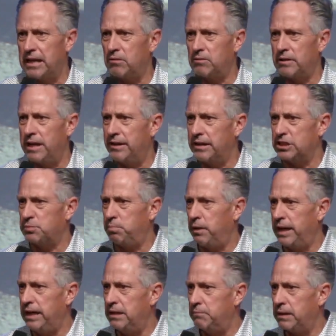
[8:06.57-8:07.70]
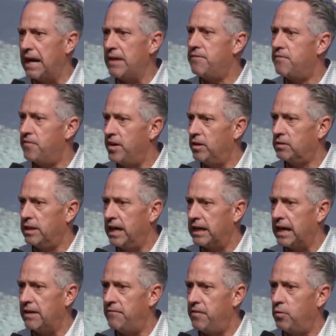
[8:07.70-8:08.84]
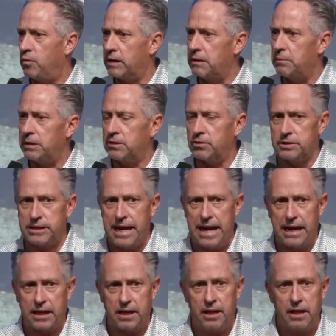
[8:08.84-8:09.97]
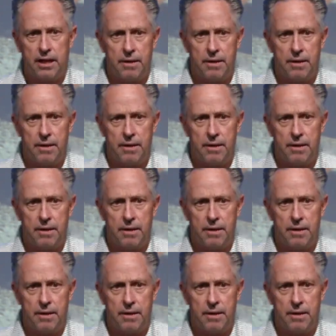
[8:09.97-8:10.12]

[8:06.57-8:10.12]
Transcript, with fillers: I don't know how to explain it, but I felt that. I felt when I'm under attack